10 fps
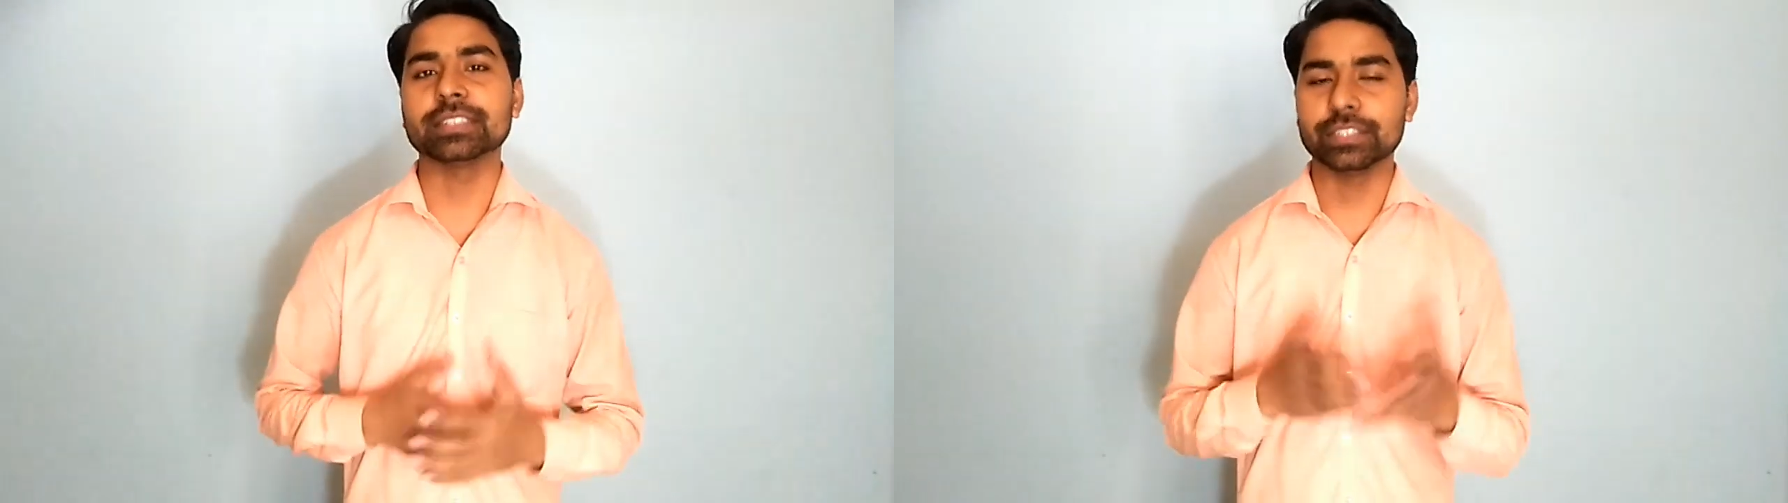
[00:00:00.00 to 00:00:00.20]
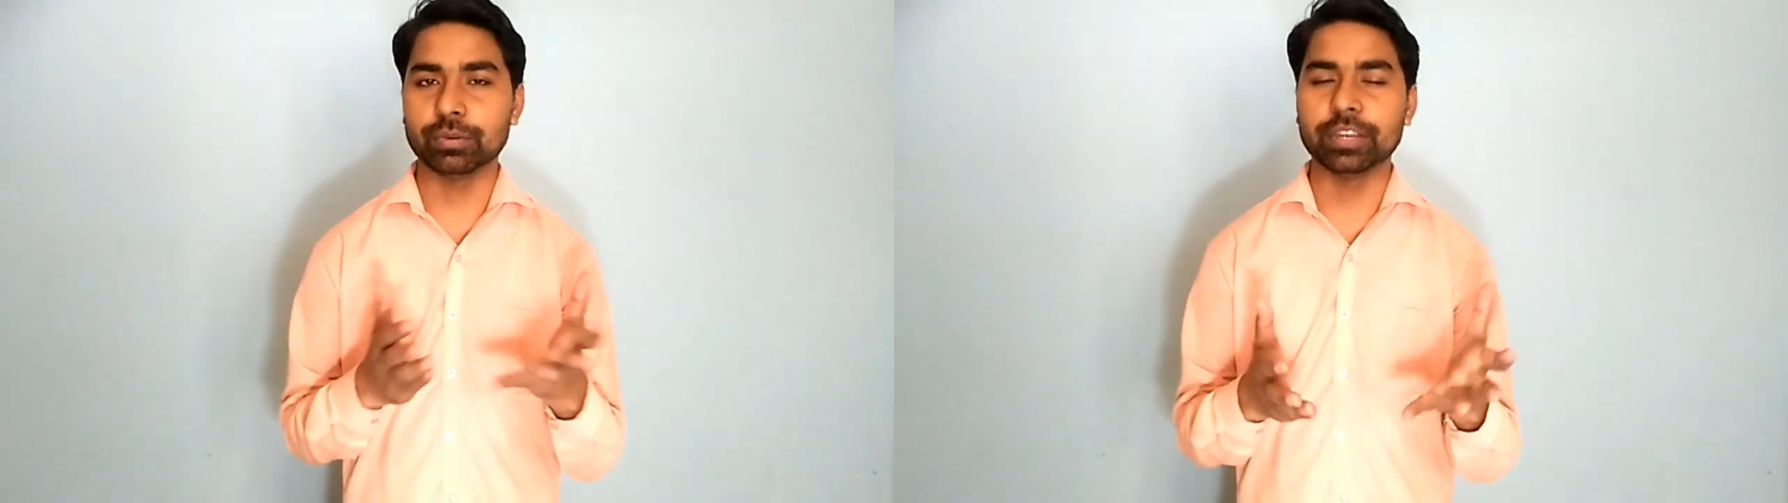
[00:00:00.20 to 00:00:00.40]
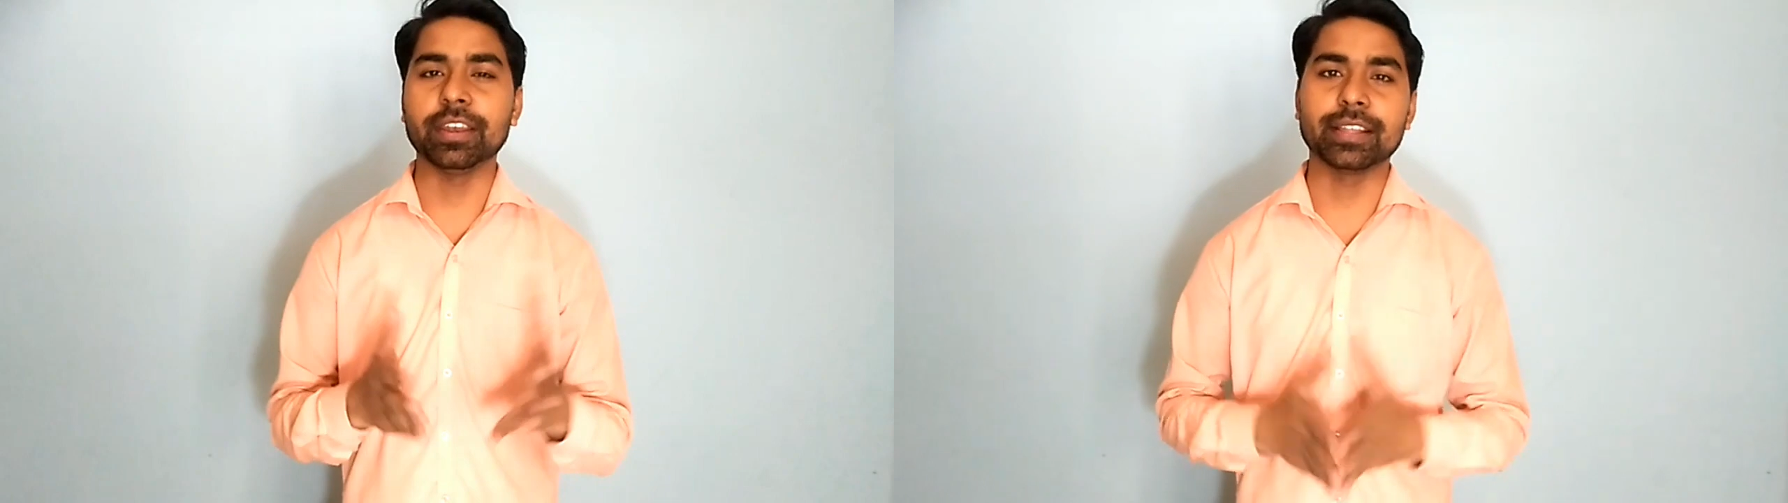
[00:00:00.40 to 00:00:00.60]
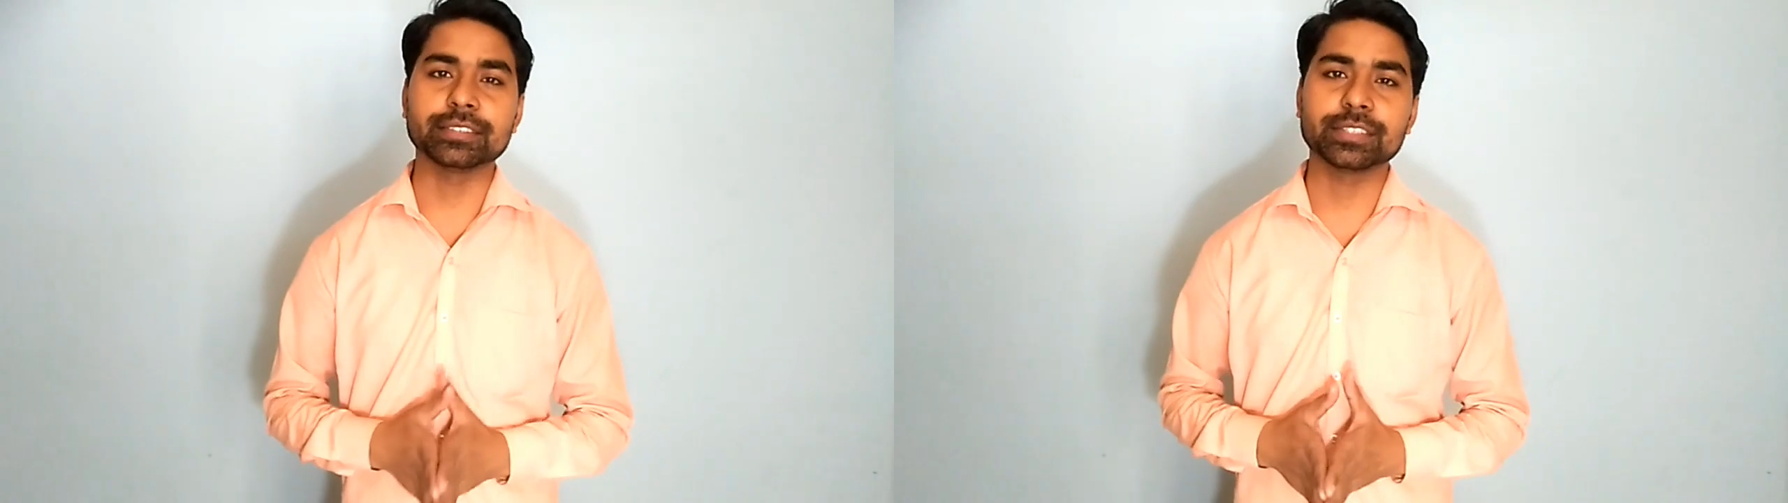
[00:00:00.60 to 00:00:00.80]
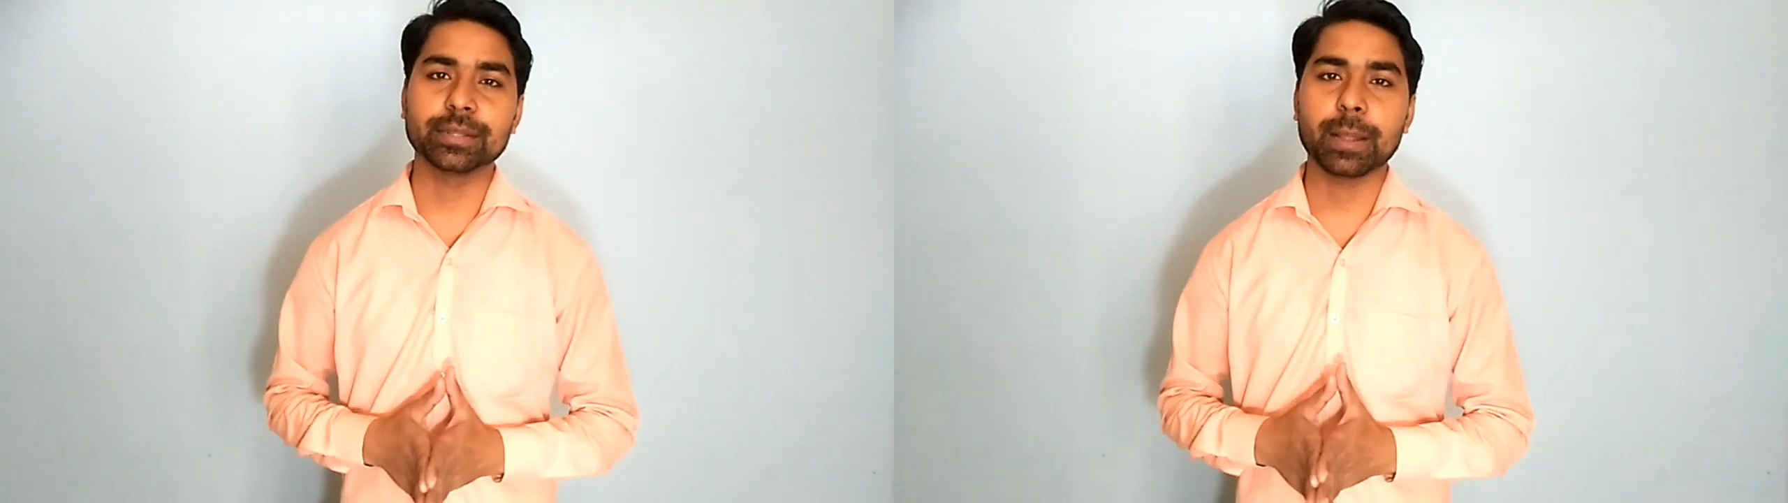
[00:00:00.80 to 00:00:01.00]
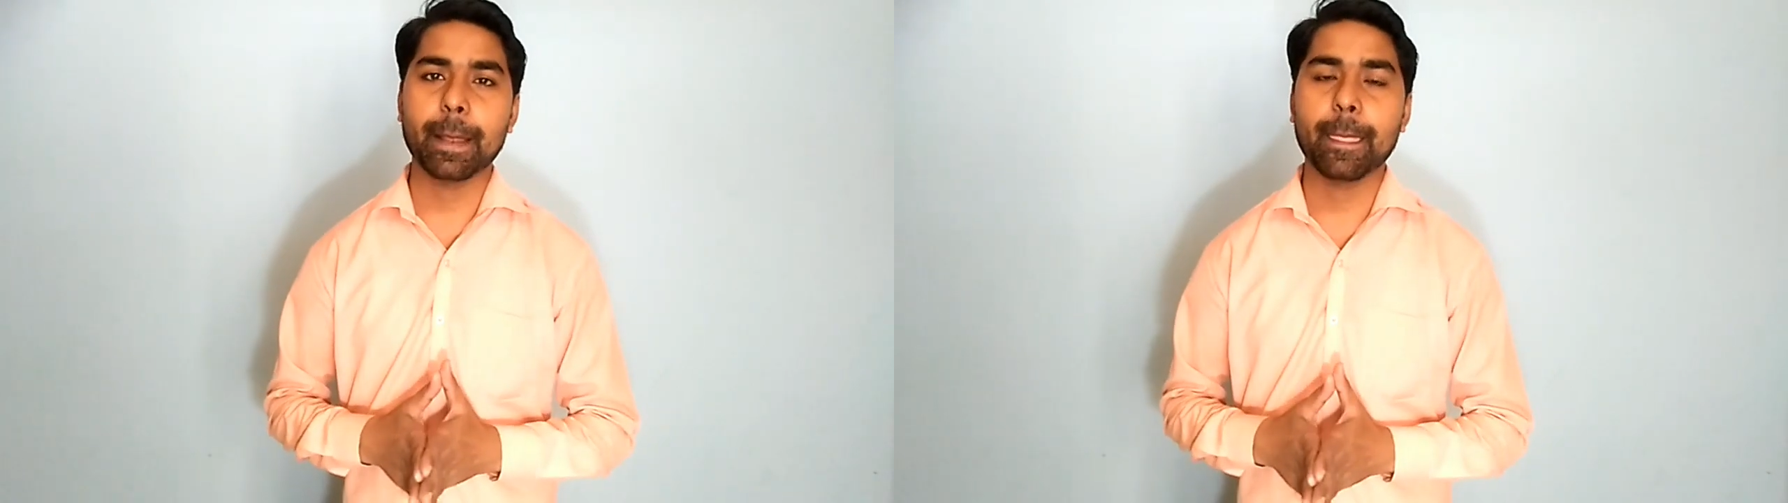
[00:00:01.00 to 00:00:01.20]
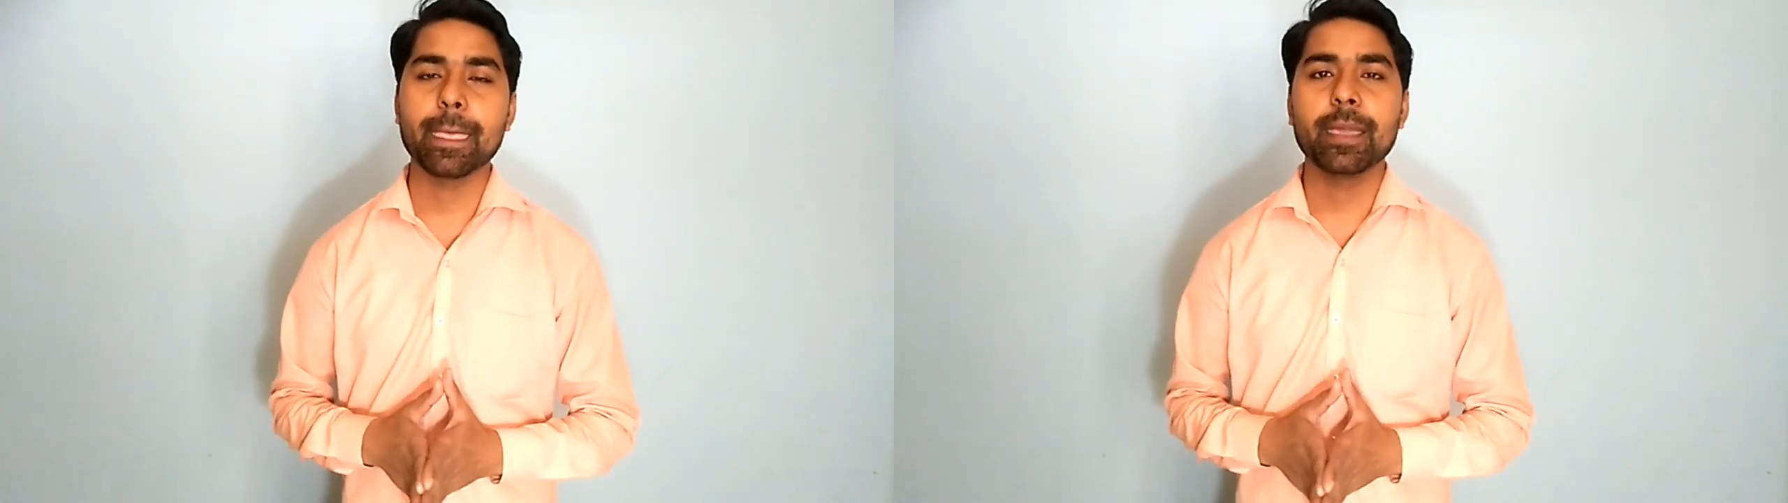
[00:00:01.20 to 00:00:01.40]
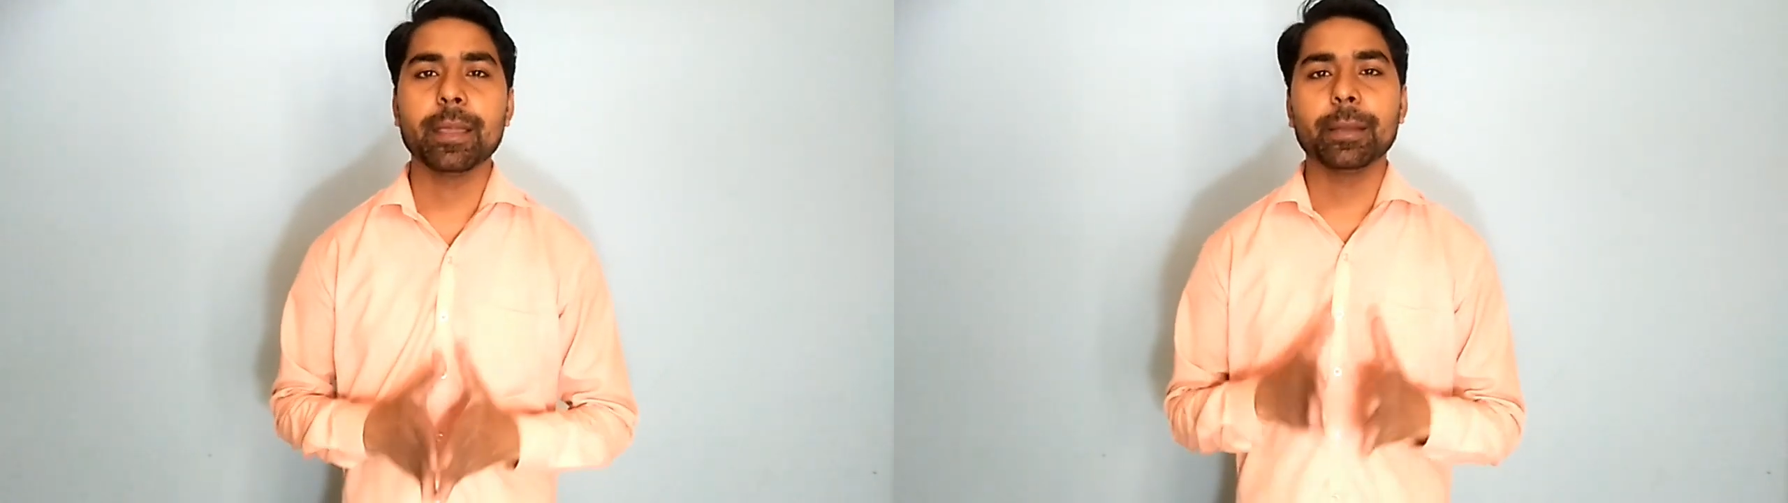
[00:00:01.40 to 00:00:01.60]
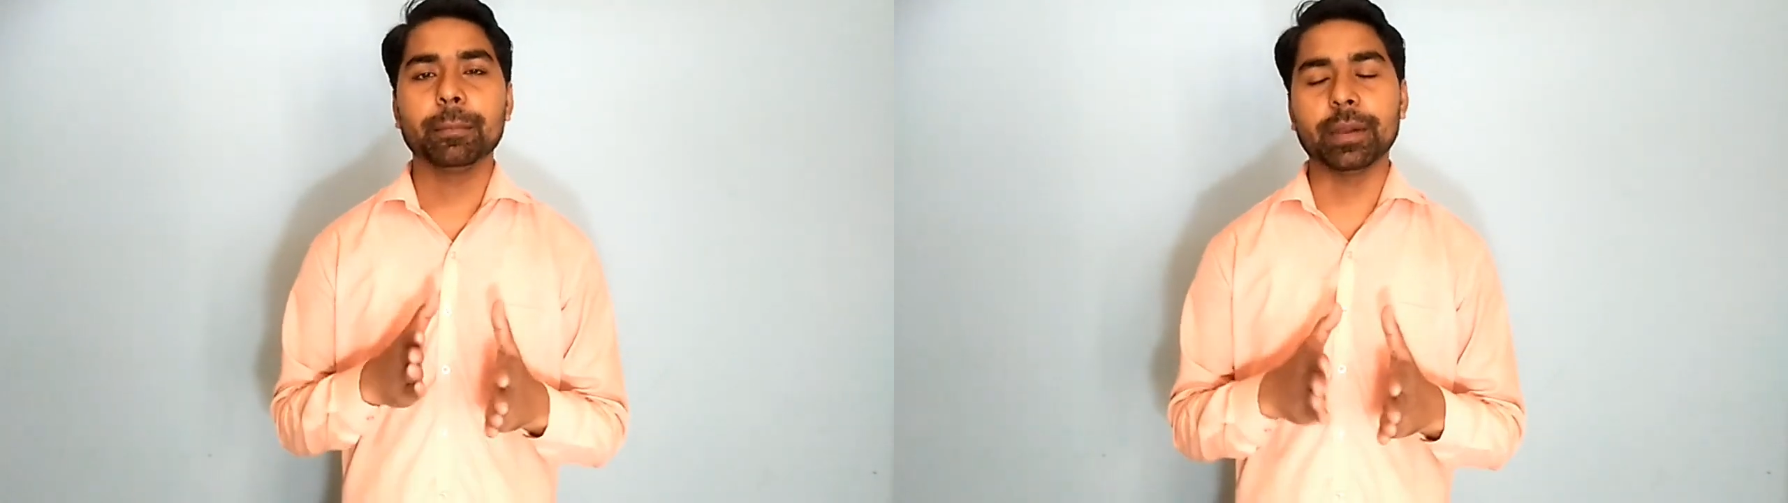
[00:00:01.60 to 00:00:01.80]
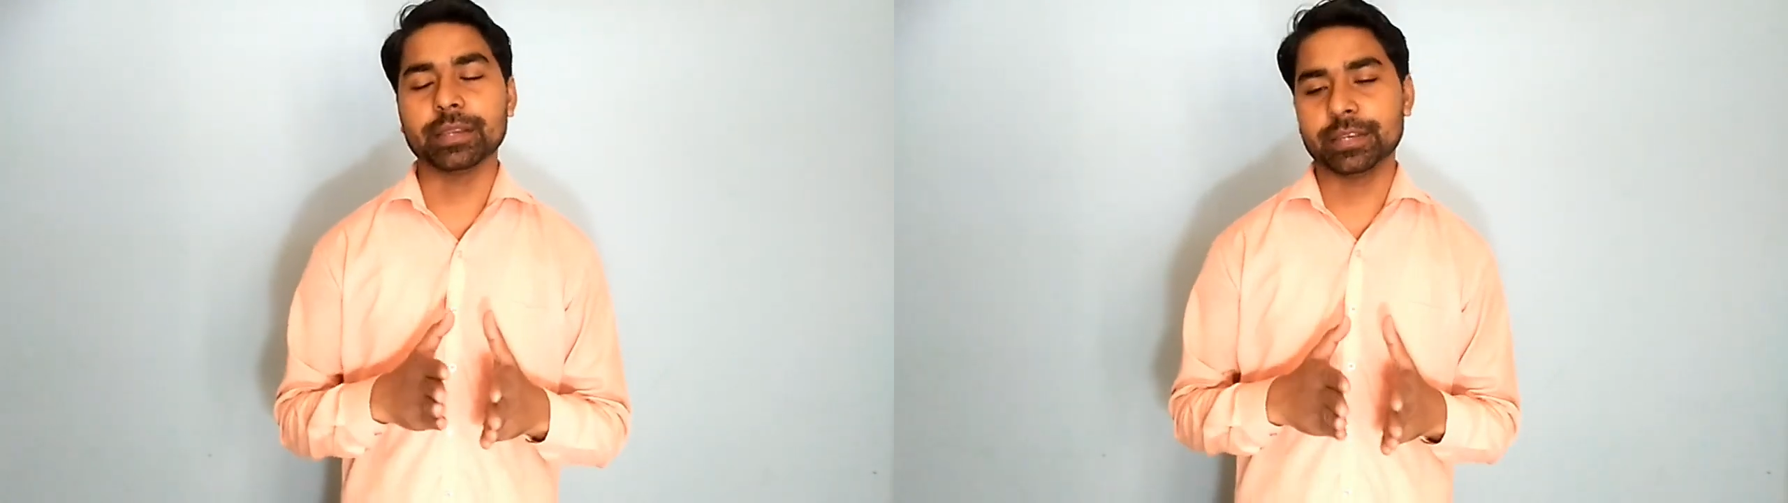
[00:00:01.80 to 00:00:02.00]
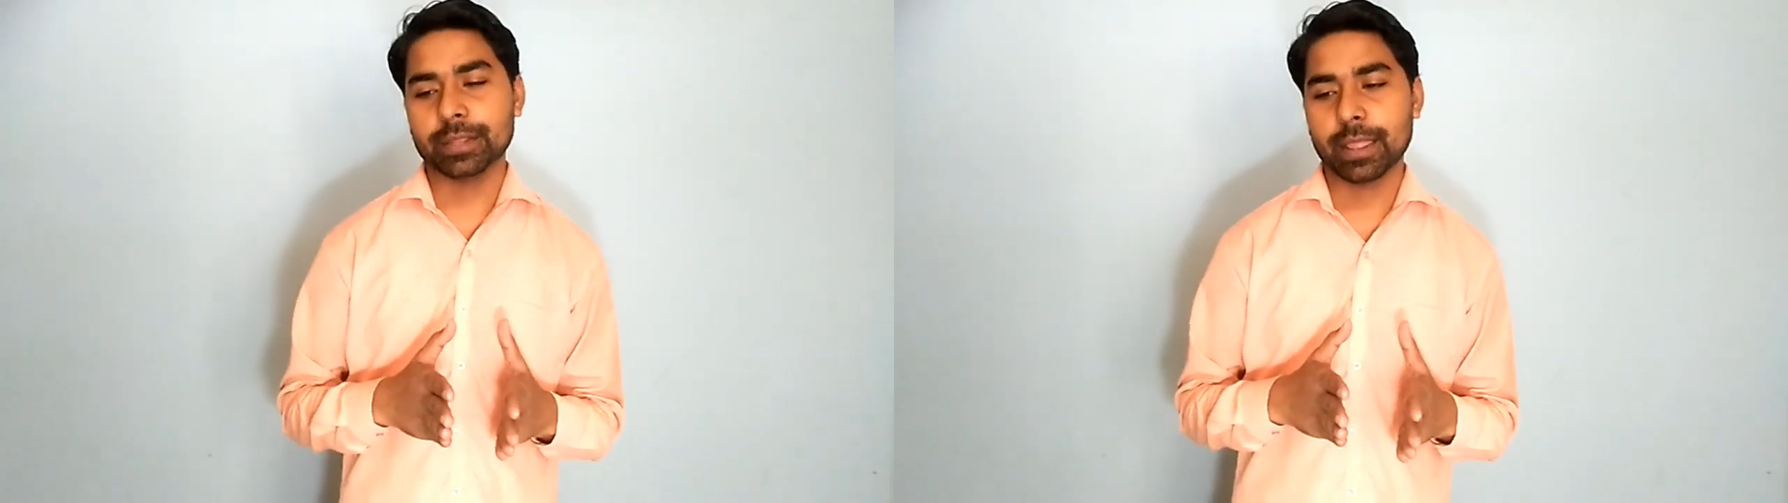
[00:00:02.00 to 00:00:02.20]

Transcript: you are in rest. But